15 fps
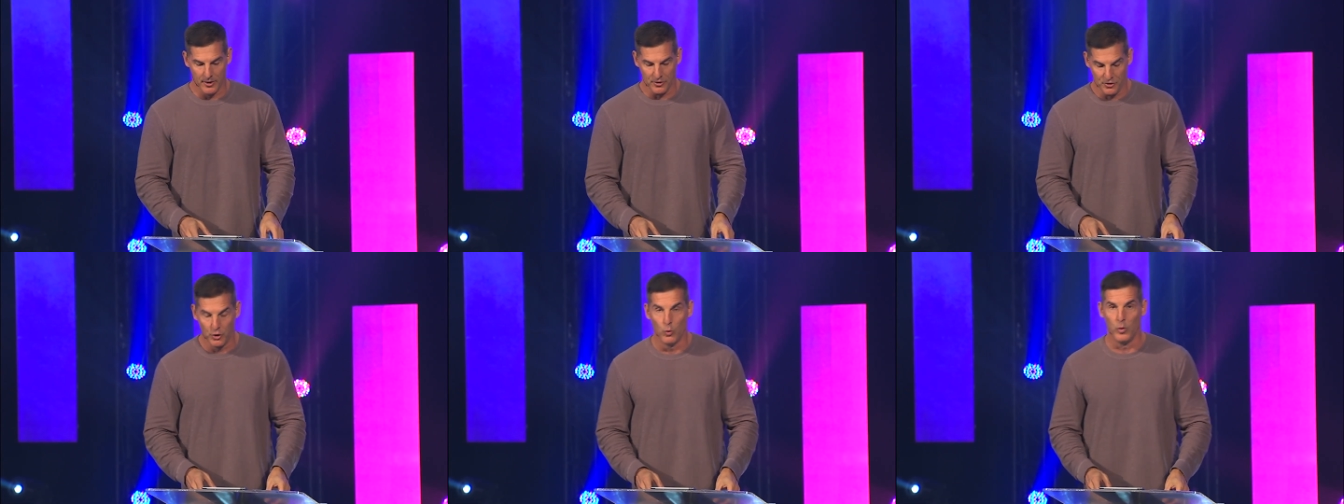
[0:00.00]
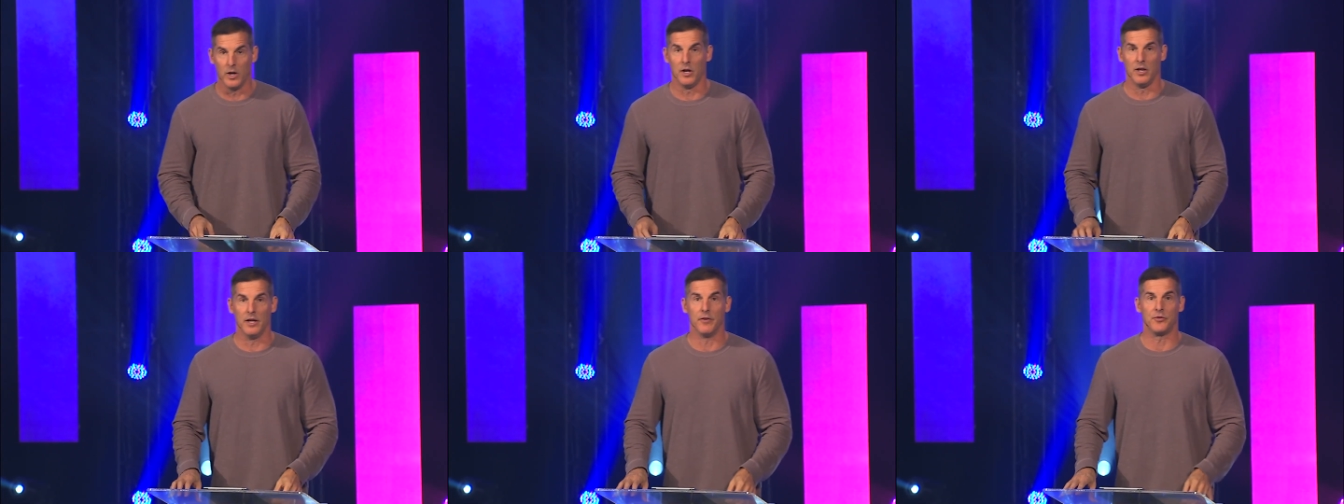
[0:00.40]
You
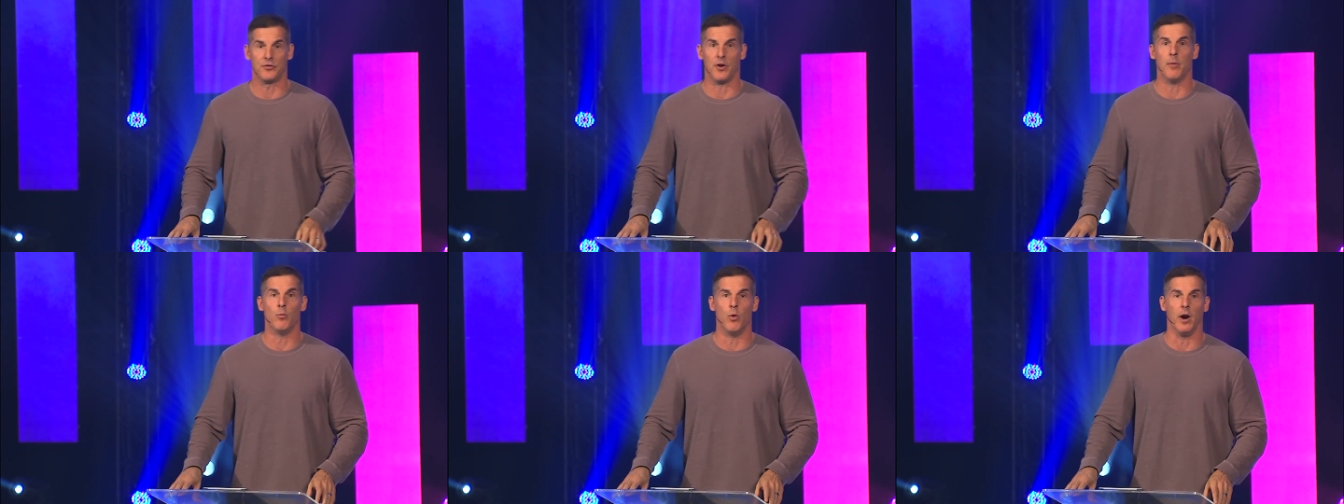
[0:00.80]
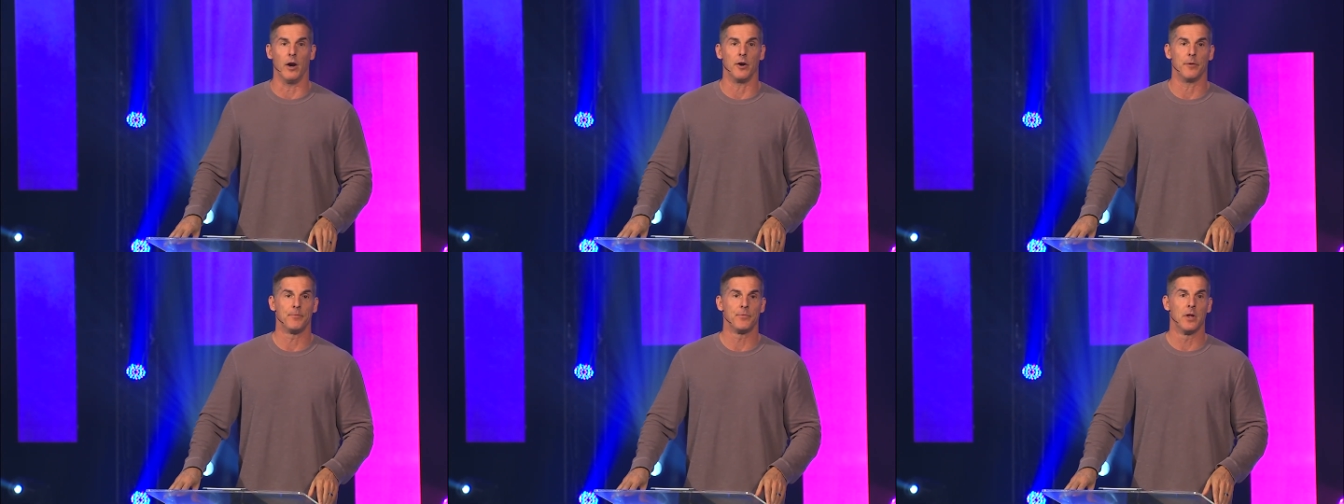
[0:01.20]
will live
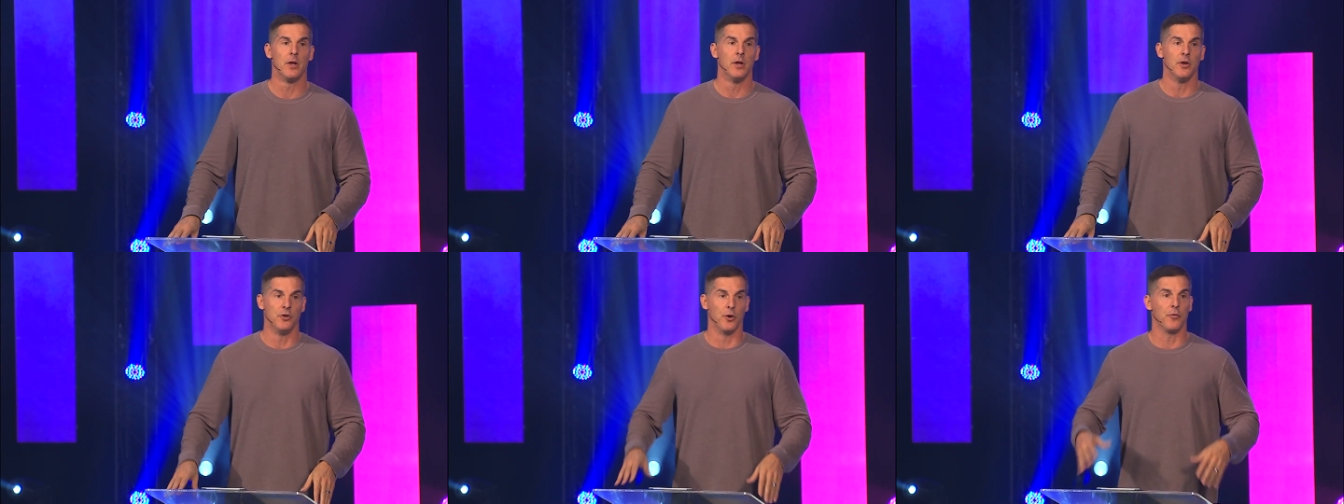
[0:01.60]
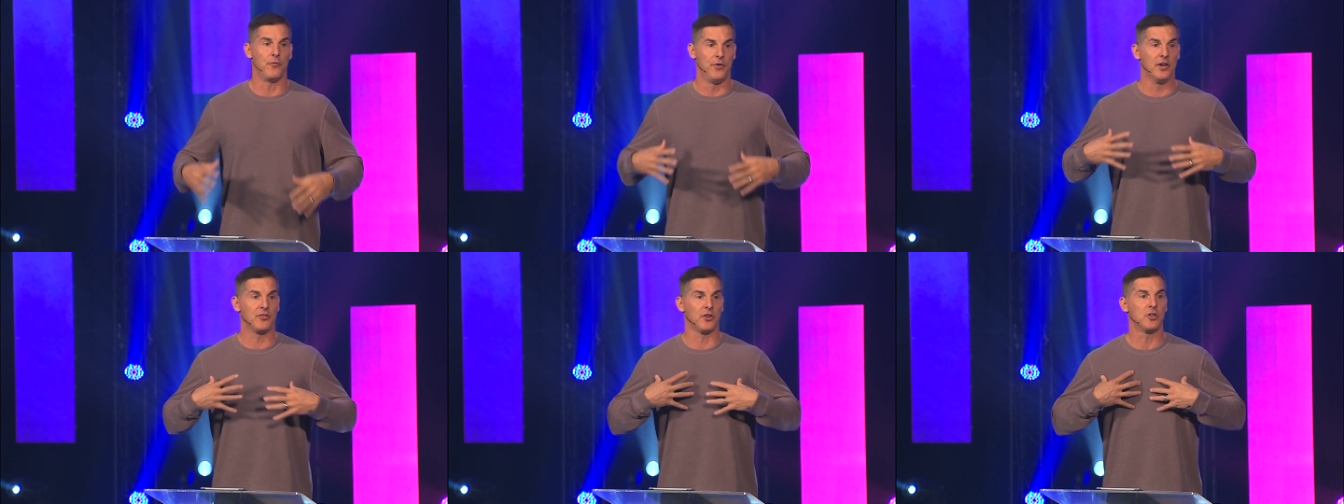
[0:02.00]
somewhere. Your
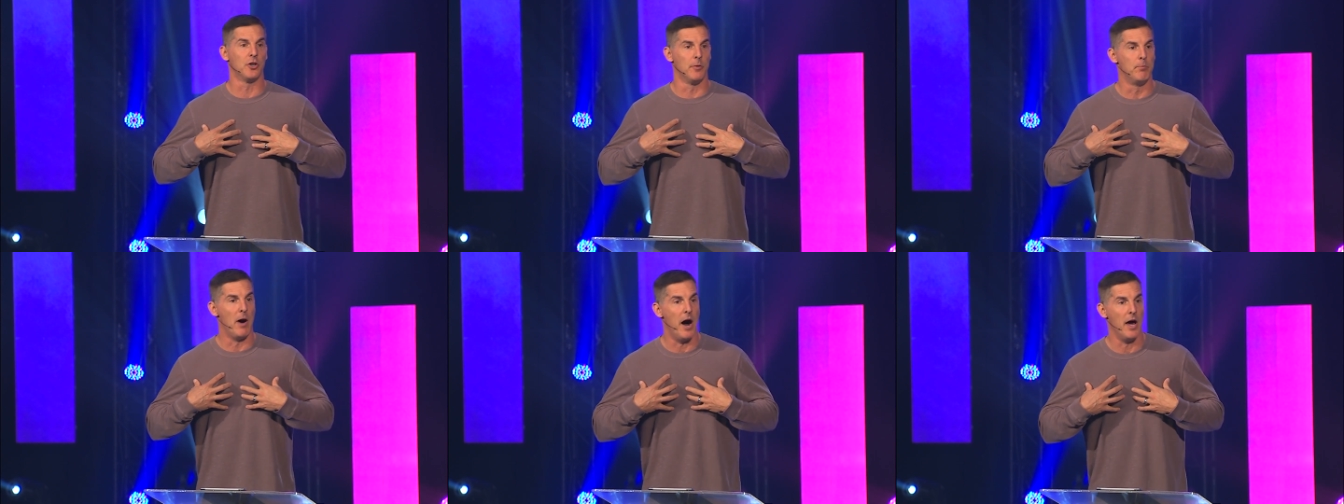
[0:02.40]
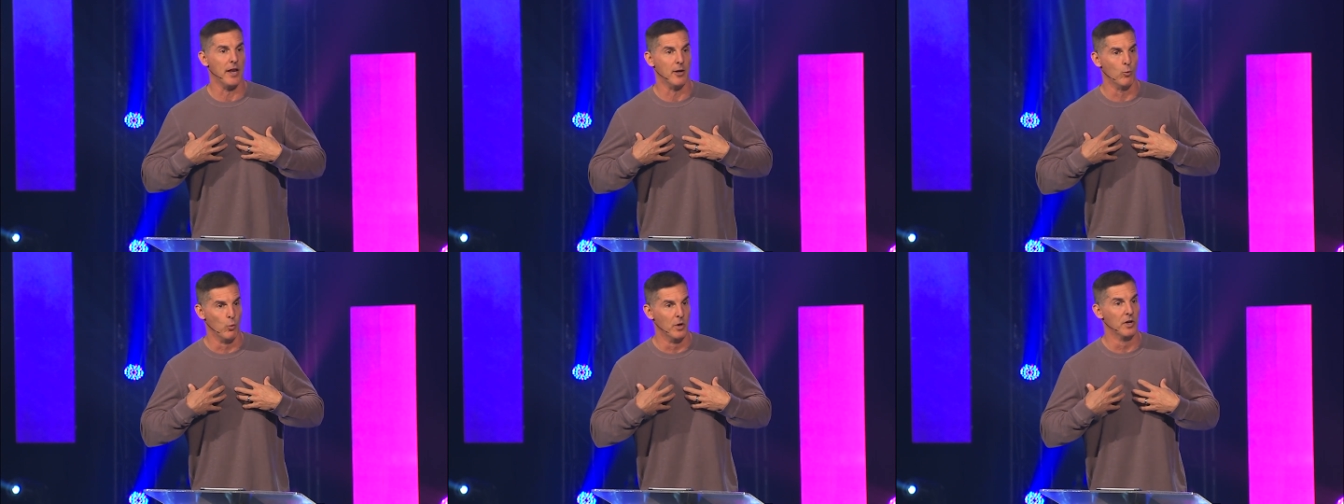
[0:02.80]
physical
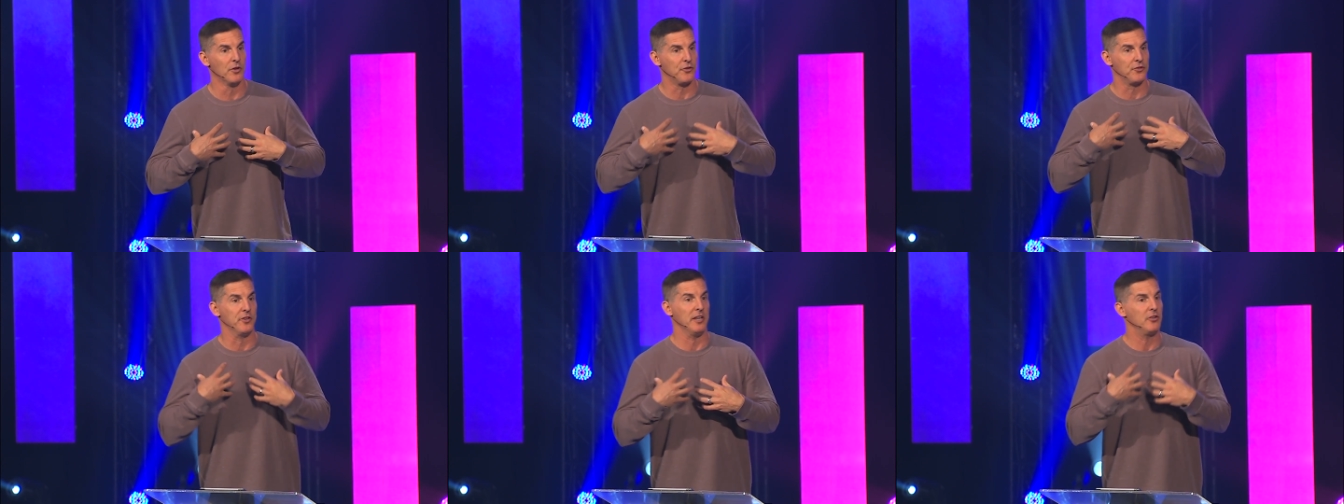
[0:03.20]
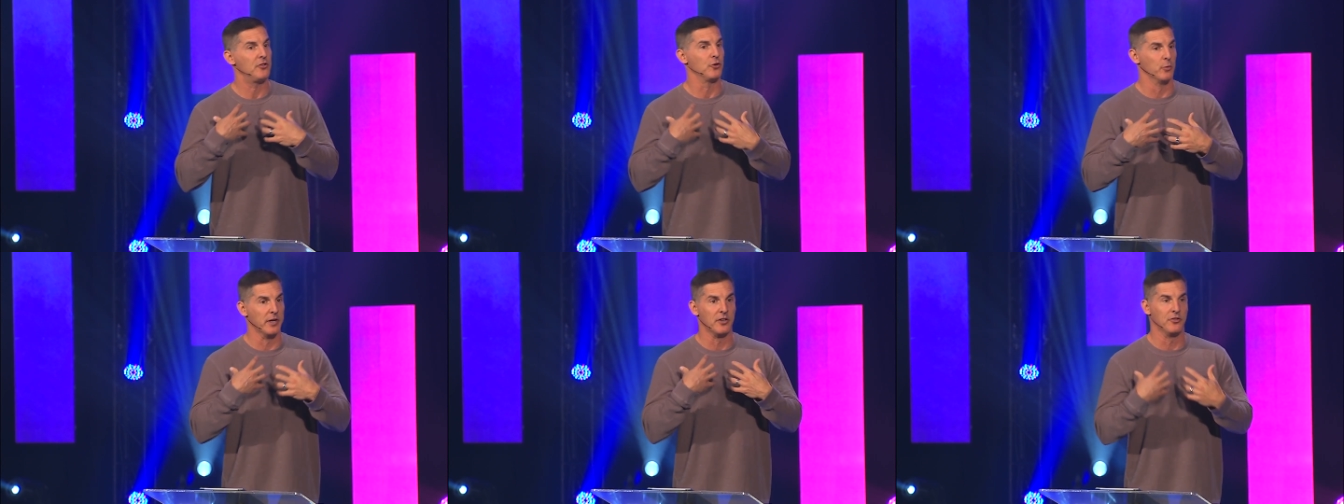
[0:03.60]
body will cease
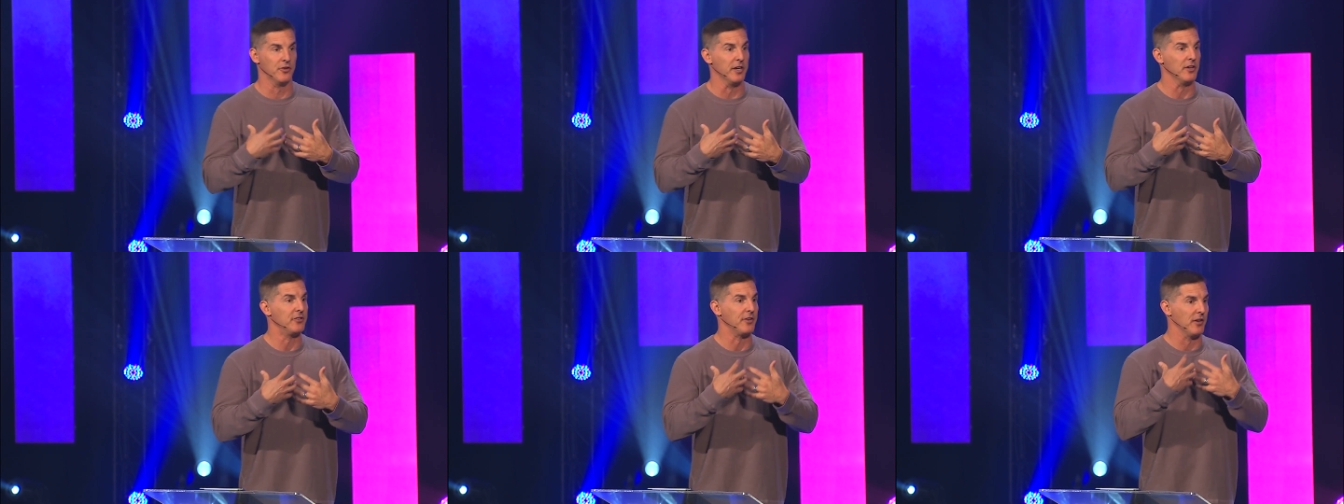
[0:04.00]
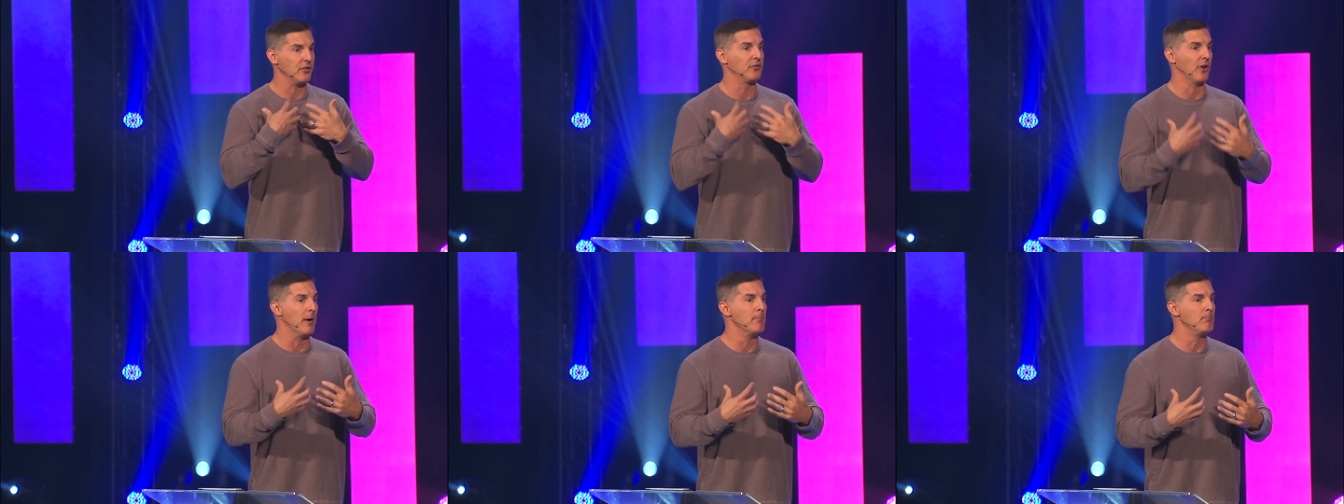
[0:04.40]
to exist at
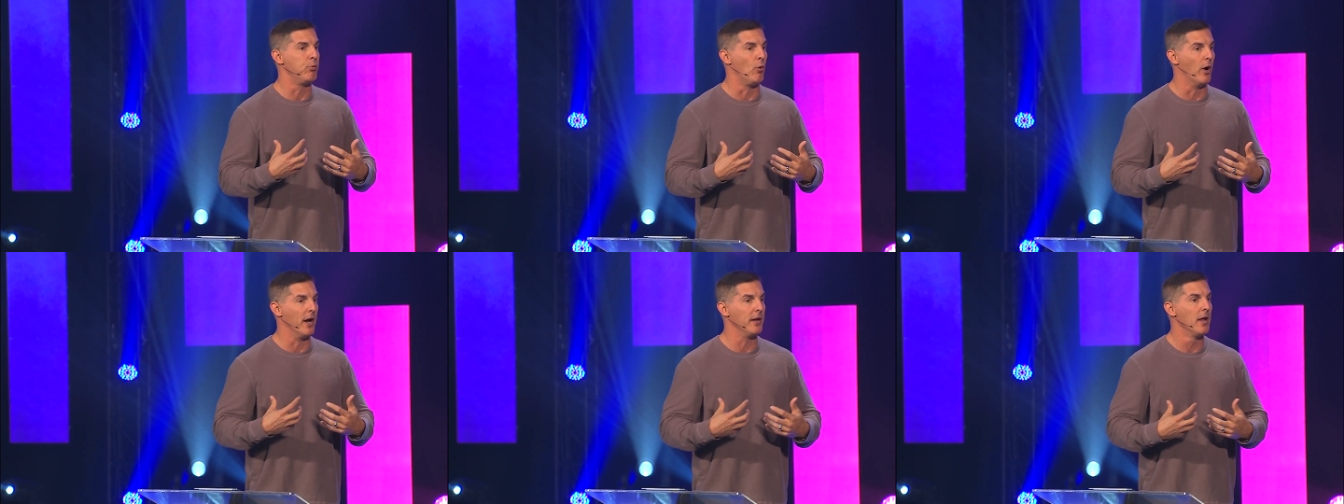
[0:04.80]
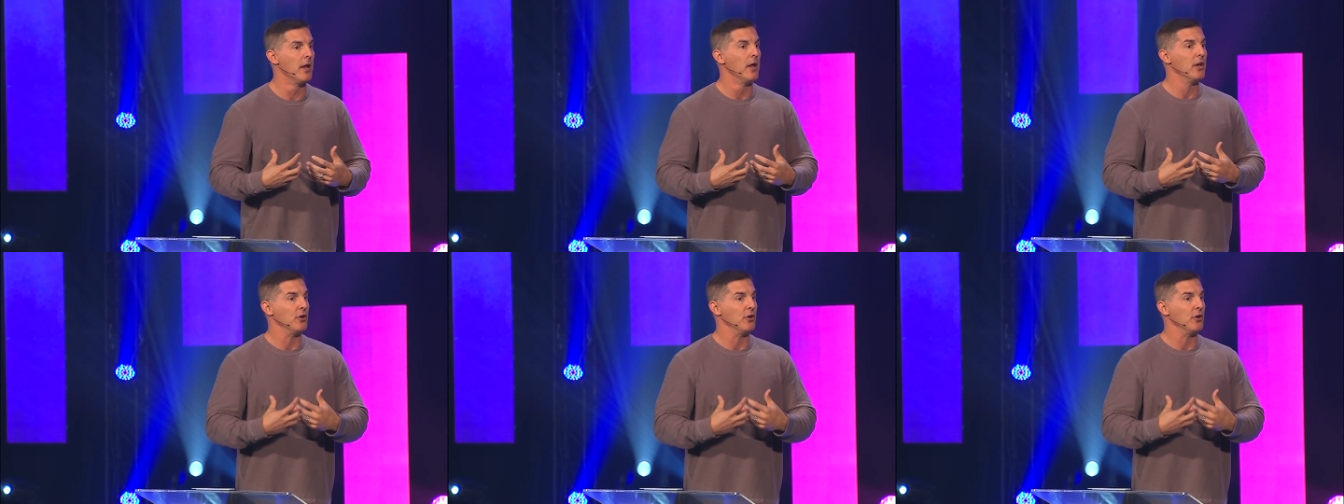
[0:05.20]
some point.